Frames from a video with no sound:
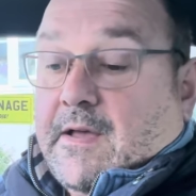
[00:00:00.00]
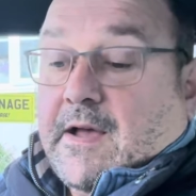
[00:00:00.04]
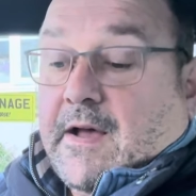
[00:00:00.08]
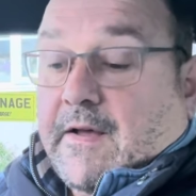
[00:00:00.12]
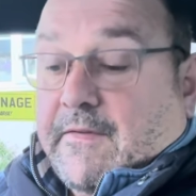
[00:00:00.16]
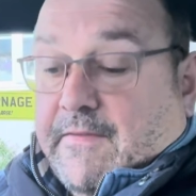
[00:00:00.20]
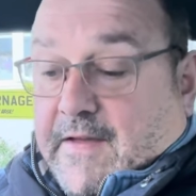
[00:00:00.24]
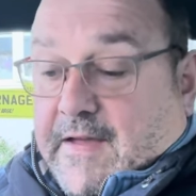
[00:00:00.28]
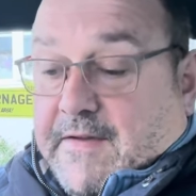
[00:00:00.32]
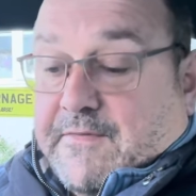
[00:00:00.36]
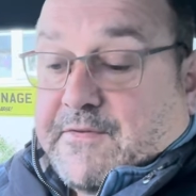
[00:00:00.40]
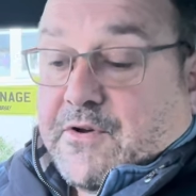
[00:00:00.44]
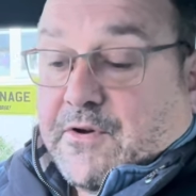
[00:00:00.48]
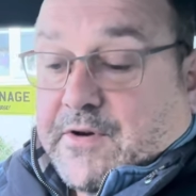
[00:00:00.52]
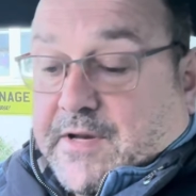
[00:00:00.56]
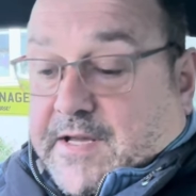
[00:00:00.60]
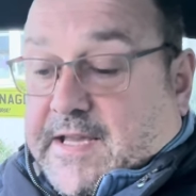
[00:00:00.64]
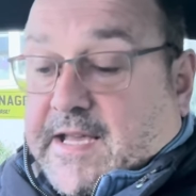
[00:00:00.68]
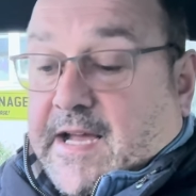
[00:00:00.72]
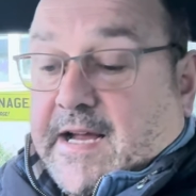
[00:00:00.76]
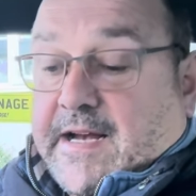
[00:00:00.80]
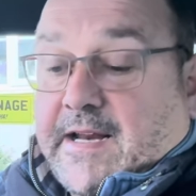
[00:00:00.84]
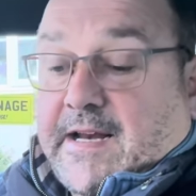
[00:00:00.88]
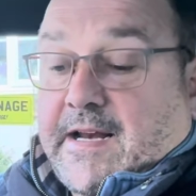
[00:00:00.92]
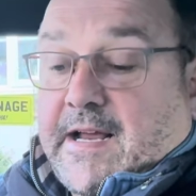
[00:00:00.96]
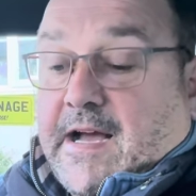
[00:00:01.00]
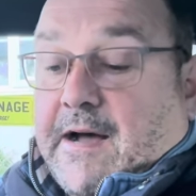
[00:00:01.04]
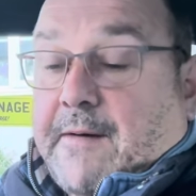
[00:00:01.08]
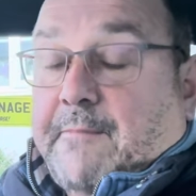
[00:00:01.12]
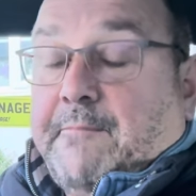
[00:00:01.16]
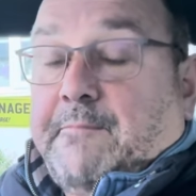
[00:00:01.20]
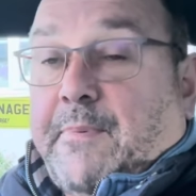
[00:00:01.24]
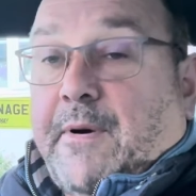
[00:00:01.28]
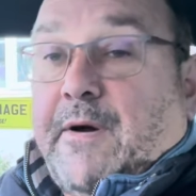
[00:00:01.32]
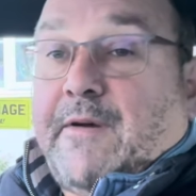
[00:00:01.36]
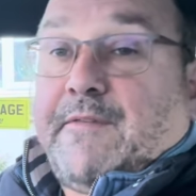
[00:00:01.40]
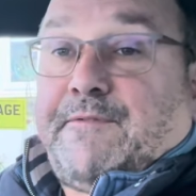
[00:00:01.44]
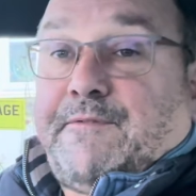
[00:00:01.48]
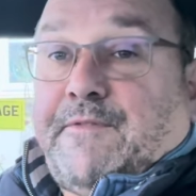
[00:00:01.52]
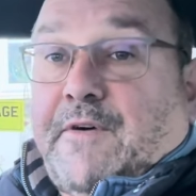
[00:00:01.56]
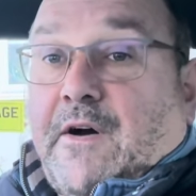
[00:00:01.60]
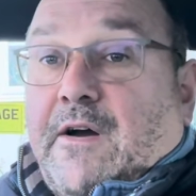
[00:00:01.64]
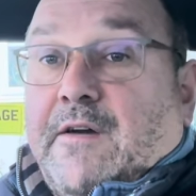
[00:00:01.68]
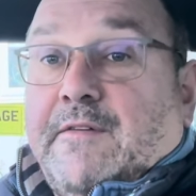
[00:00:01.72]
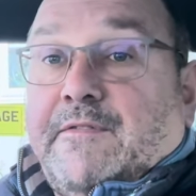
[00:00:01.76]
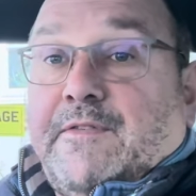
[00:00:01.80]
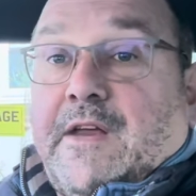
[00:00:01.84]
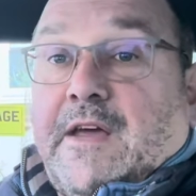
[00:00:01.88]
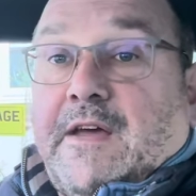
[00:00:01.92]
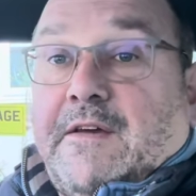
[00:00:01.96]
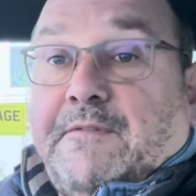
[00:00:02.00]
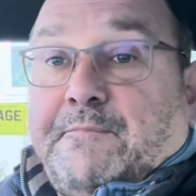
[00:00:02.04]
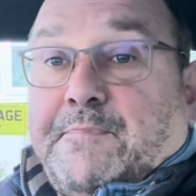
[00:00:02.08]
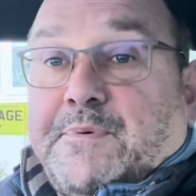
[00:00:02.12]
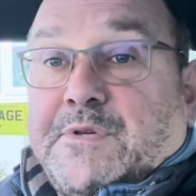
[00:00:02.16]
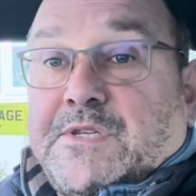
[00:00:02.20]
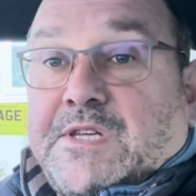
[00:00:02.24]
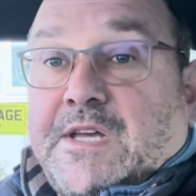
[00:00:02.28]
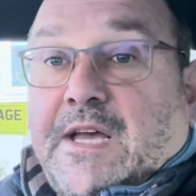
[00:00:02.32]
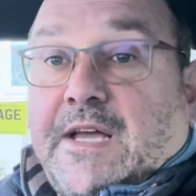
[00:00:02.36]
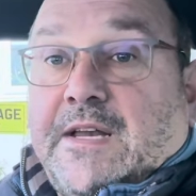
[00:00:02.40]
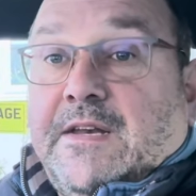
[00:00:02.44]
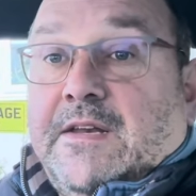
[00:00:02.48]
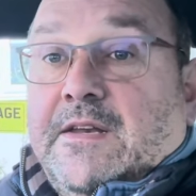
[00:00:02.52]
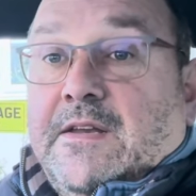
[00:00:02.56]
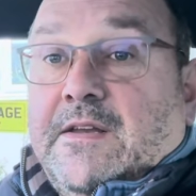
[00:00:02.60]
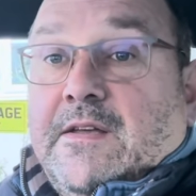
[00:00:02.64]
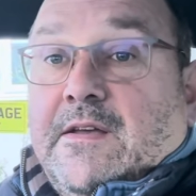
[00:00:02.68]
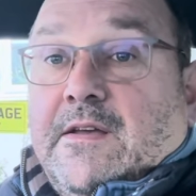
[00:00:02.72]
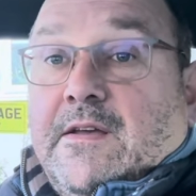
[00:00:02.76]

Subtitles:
And they've got to get it up by 5.5%.